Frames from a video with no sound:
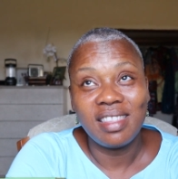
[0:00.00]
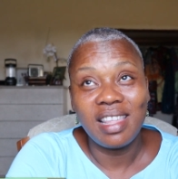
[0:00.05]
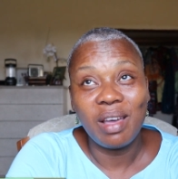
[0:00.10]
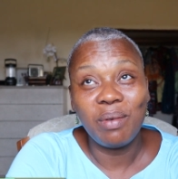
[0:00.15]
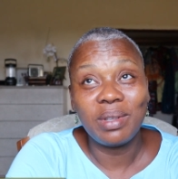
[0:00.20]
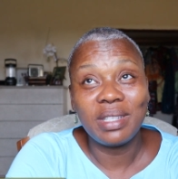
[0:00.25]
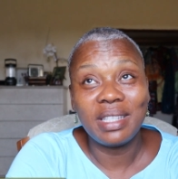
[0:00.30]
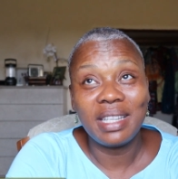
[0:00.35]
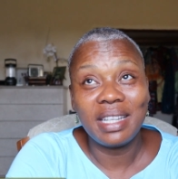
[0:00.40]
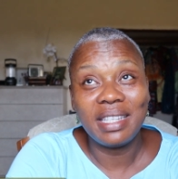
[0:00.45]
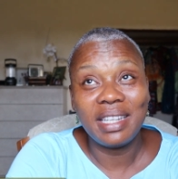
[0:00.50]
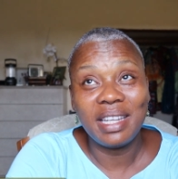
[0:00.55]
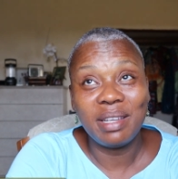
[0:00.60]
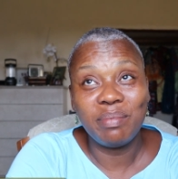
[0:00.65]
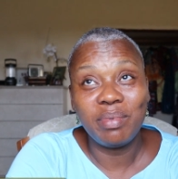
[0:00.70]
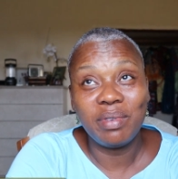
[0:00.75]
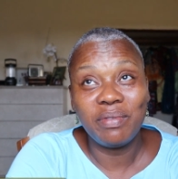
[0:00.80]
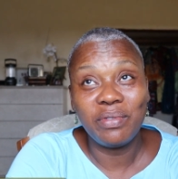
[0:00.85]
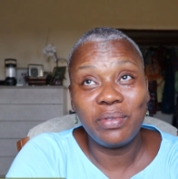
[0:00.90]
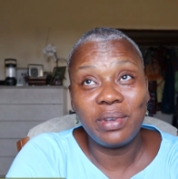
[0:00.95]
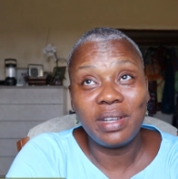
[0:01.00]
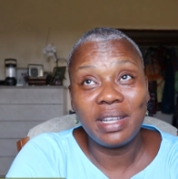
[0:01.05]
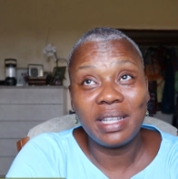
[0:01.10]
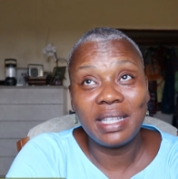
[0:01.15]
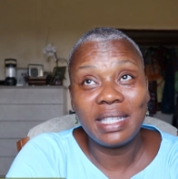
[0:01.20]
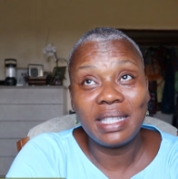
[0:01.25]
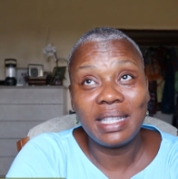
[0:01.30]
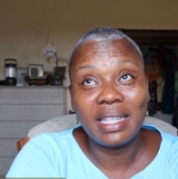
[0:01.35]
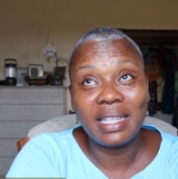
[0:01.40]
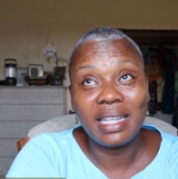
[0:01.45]
That was the day before
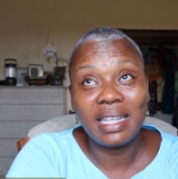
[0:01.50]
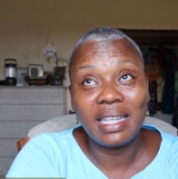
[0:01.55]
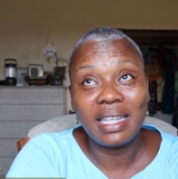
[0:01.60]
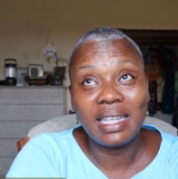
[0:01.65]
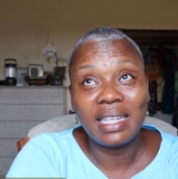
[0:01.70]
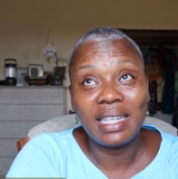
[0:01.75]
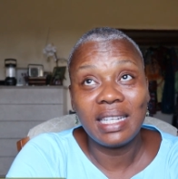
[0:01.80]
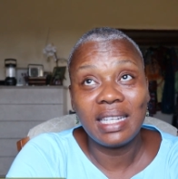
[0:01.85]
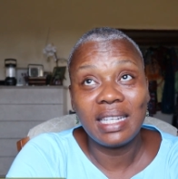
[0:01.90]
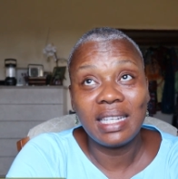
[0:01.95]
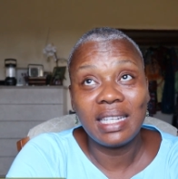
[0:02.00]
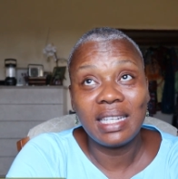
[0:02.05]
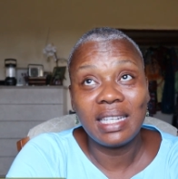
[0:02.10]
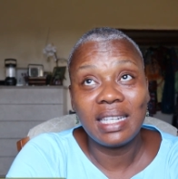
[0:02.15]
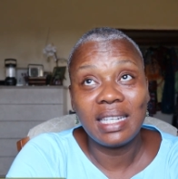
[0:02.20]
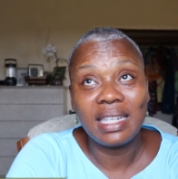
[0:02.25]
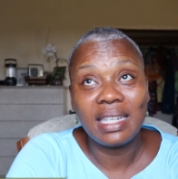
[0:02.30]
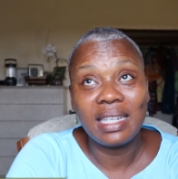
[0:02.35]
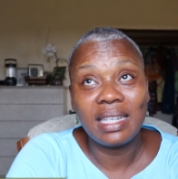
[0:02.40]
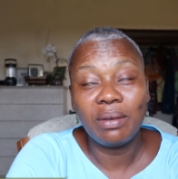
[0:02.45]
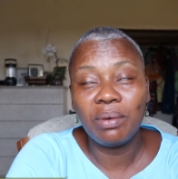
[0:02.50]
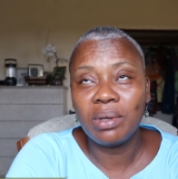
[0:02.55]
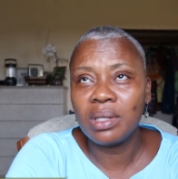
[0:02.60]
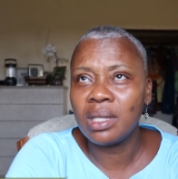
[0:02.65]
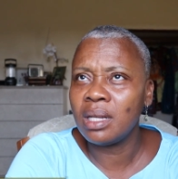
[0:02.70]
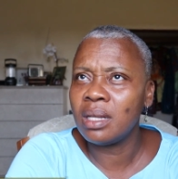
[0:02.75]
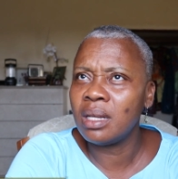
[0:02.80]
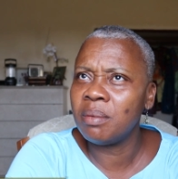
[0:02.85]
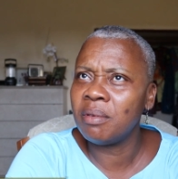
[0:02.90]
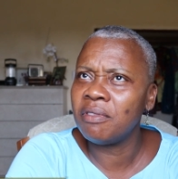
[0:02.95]
yesterday. Was
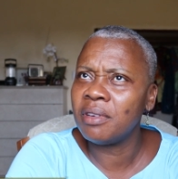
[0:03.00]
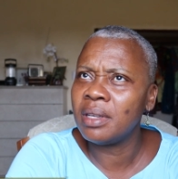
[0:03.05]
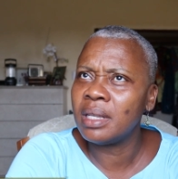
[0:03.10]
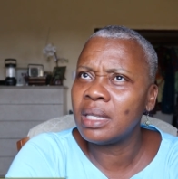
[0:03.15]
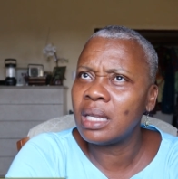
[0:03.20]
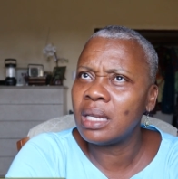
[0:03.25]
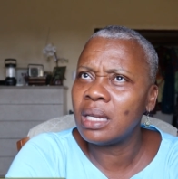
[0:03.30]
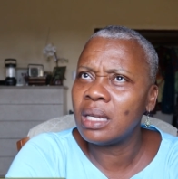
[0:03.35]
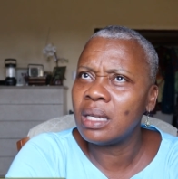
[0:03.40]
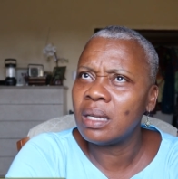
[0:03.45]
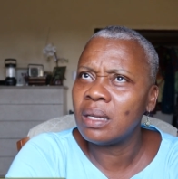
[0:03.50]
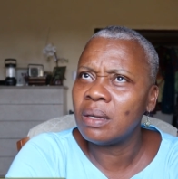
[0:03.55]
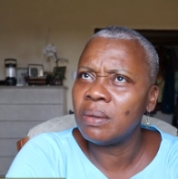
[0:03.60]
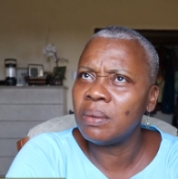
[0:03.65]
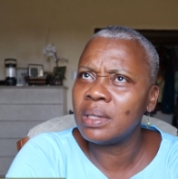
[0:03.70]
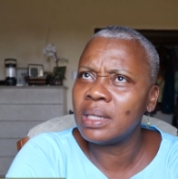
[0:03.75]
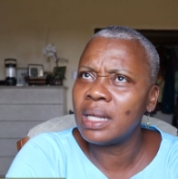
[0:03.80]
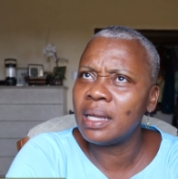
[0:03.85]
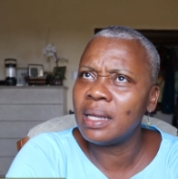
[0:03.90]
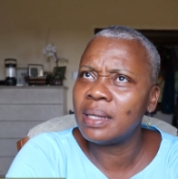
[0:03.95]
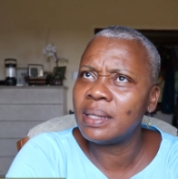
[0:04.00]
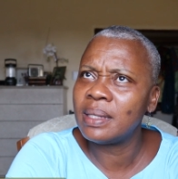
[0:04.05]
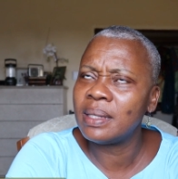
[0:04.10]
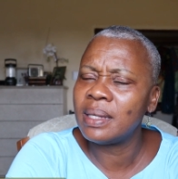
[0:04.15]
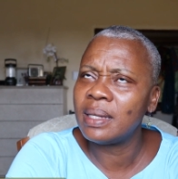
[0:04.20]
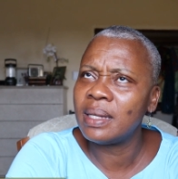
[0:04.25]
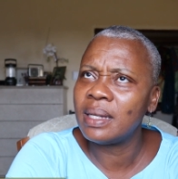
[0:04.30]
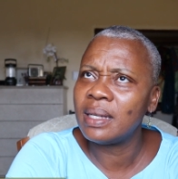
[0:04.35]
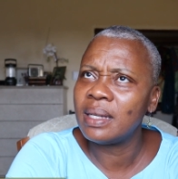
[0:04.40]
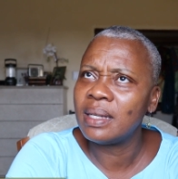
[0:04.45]
it the day before yesterday? Was that
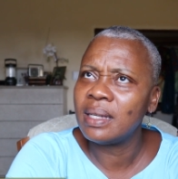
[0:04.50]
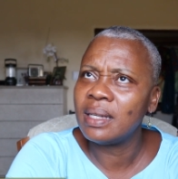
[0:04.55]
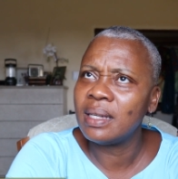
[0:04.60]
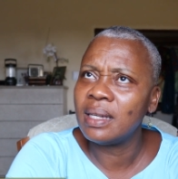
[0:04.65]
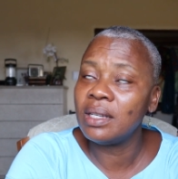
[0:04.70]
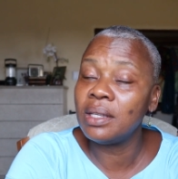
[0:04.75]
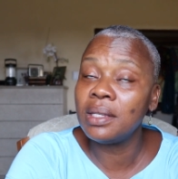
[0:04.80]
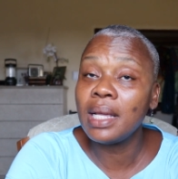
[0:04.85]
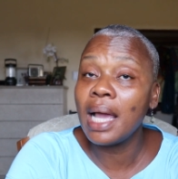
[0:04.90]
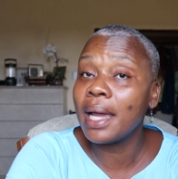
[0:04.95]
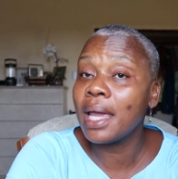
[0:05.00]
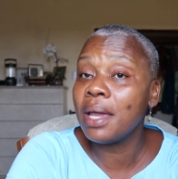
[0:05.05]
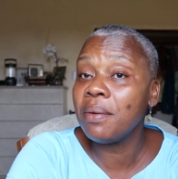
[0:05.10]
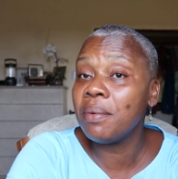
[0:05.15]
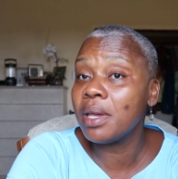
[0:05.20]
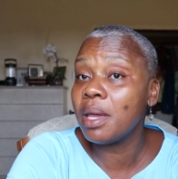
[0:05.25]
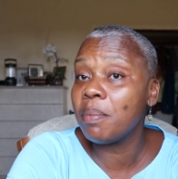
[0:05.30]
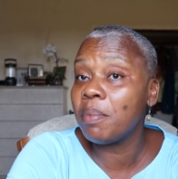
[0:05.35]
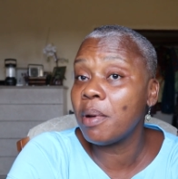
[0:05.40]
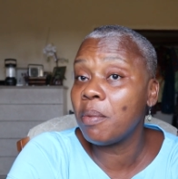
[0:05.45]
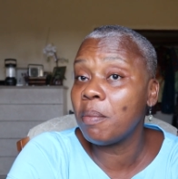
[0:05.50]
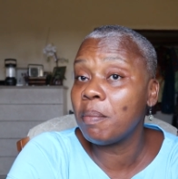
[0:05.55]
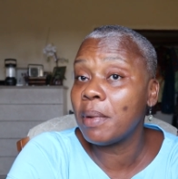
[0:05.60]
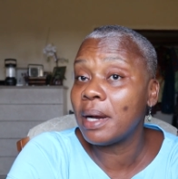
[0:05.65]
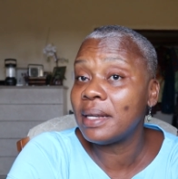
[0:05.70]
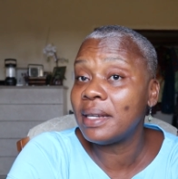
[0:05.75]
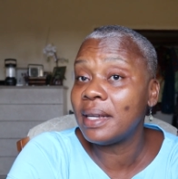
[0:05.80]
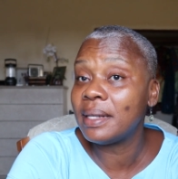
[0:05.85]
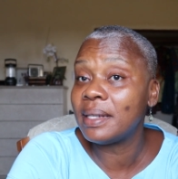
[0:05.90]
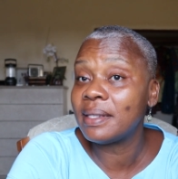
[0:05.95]
yesterday? You see, I can't even keep up with
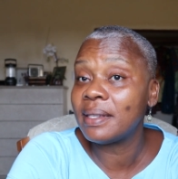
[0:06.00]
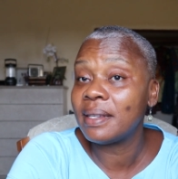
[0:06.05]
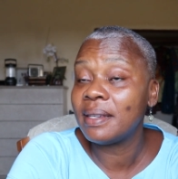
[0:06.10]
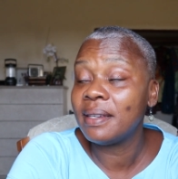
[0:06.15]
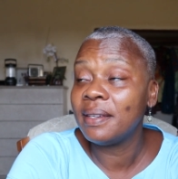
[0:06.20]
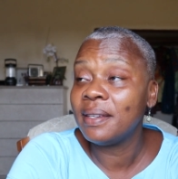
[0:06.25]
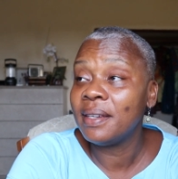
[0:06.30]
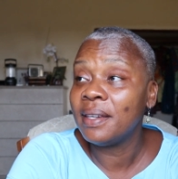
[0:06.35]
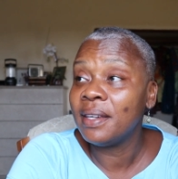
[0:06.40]
my dates.